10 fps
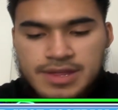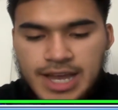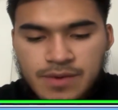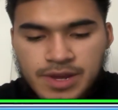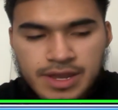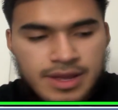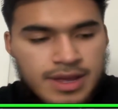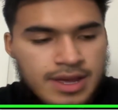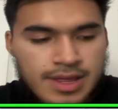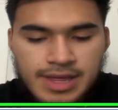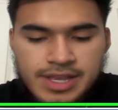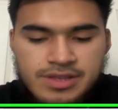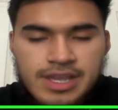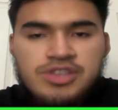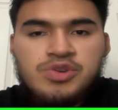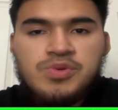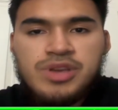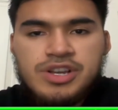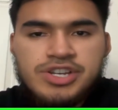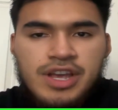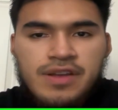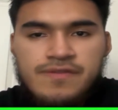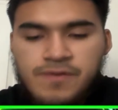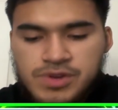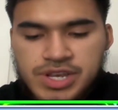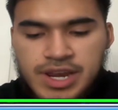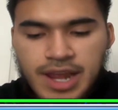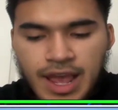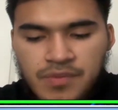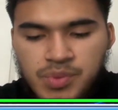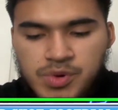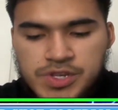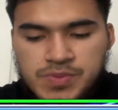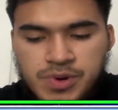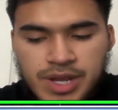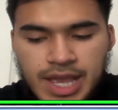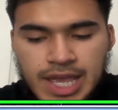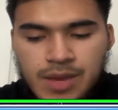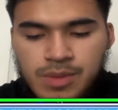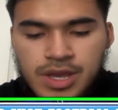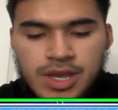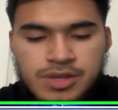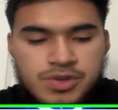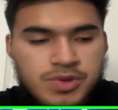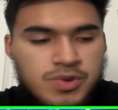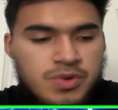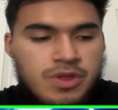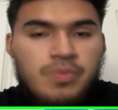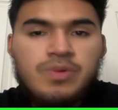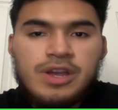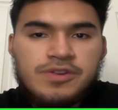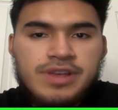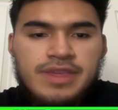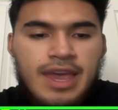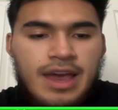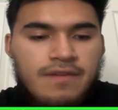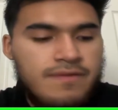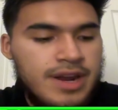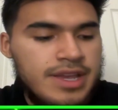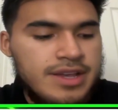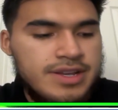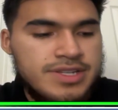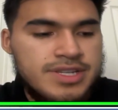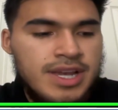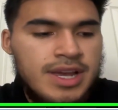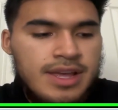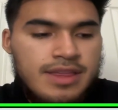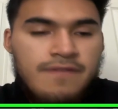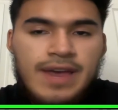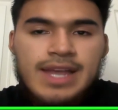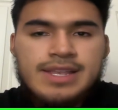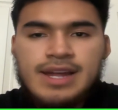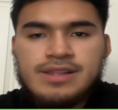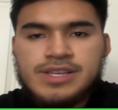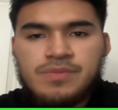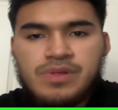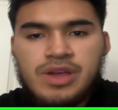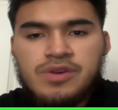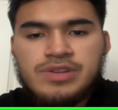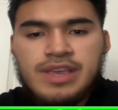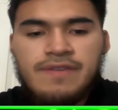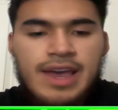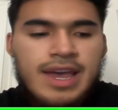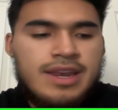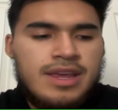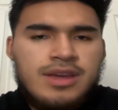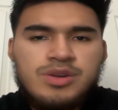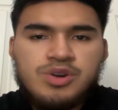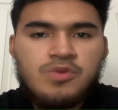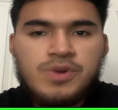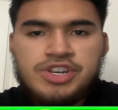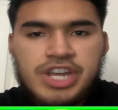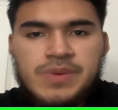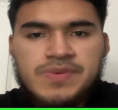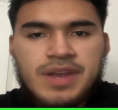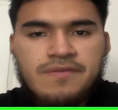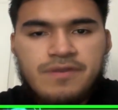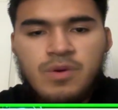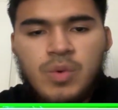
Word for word: allowing like like two touchdowns, 14 and a half points per game to the players that they have, right? Cuz they've had talented players. They've had Derwin James now for a